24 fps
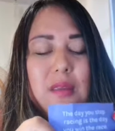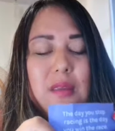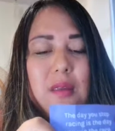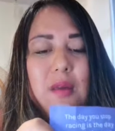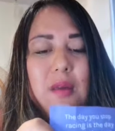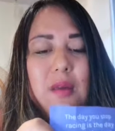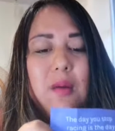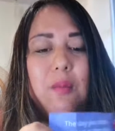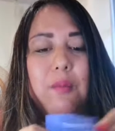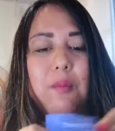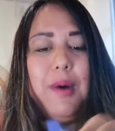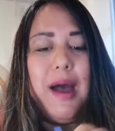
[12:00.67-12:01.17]

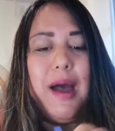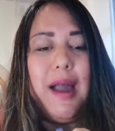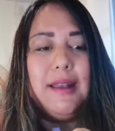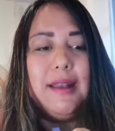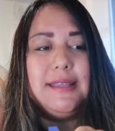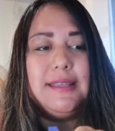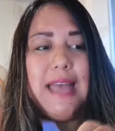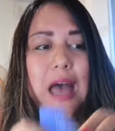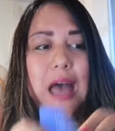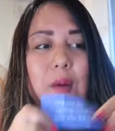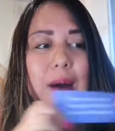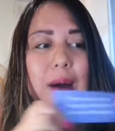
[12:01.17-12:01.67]

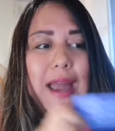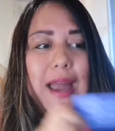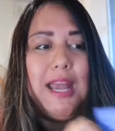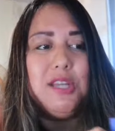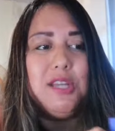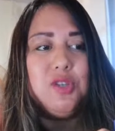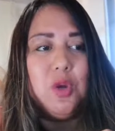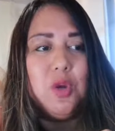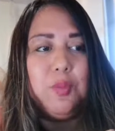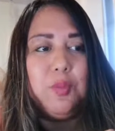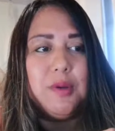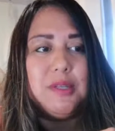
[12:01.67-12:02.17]
But how I
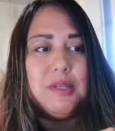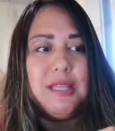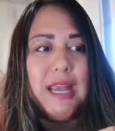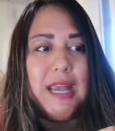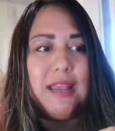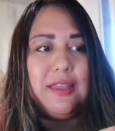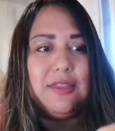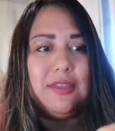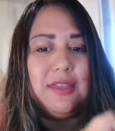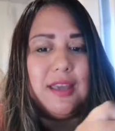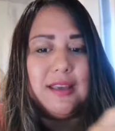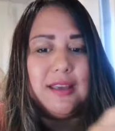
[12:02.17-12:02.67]
interpret
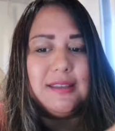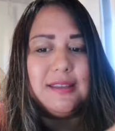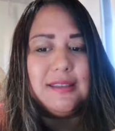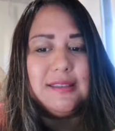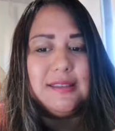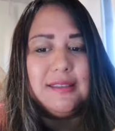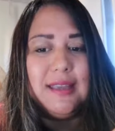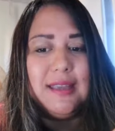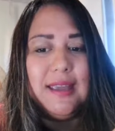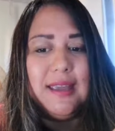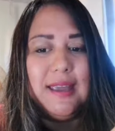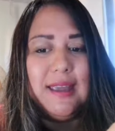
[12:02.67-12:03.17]

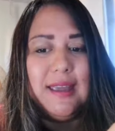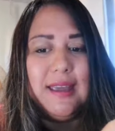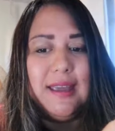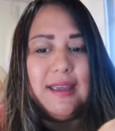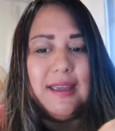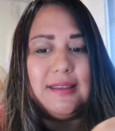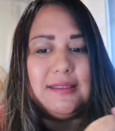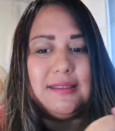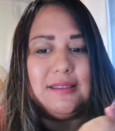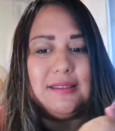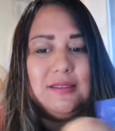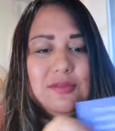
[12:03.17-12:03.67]
this
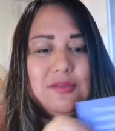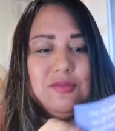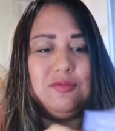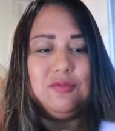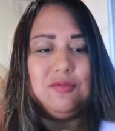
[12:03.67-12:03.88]
is